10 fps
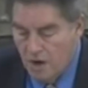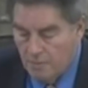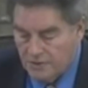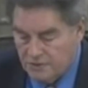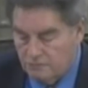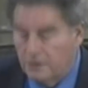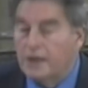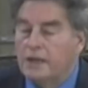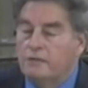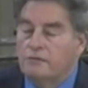moments
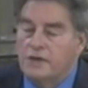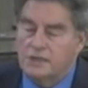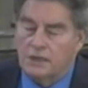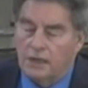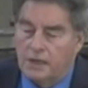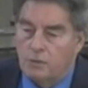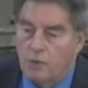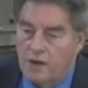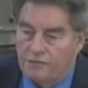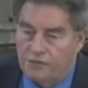really recently
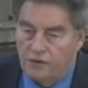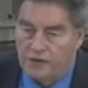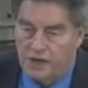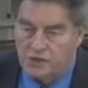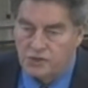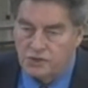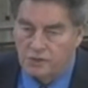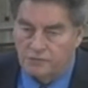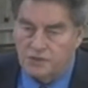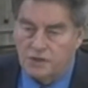where fluoridation
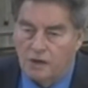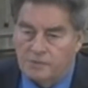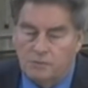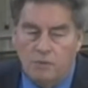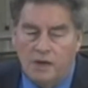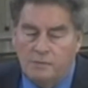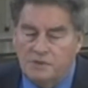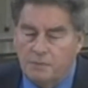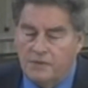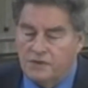should have stopped. One
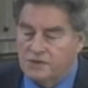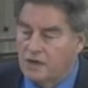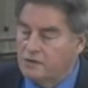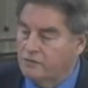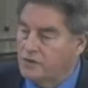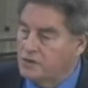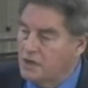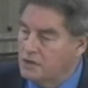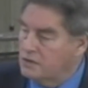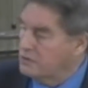was when the Centre for
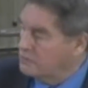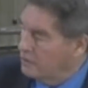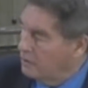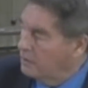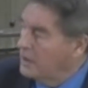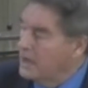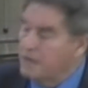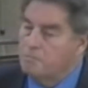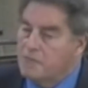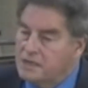Disease Control
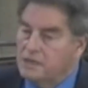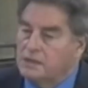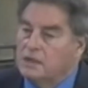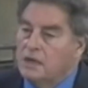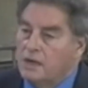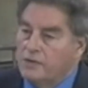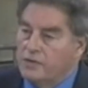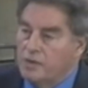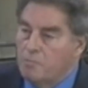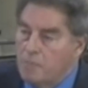admitted
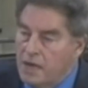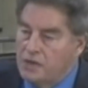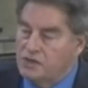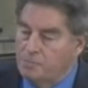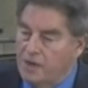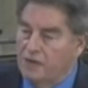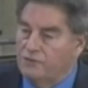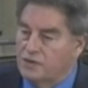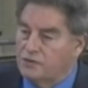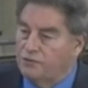that the major
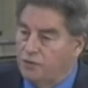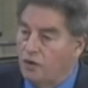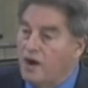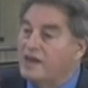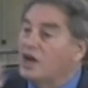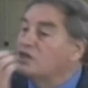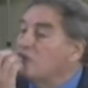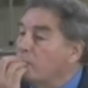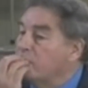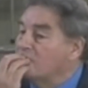benefits of fluoride are
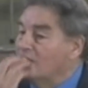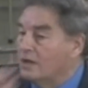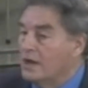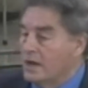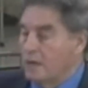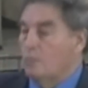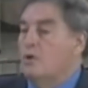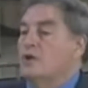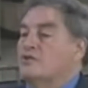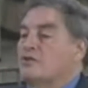topical. It
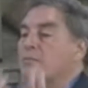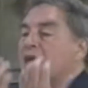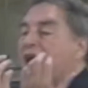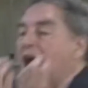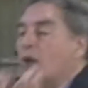works from the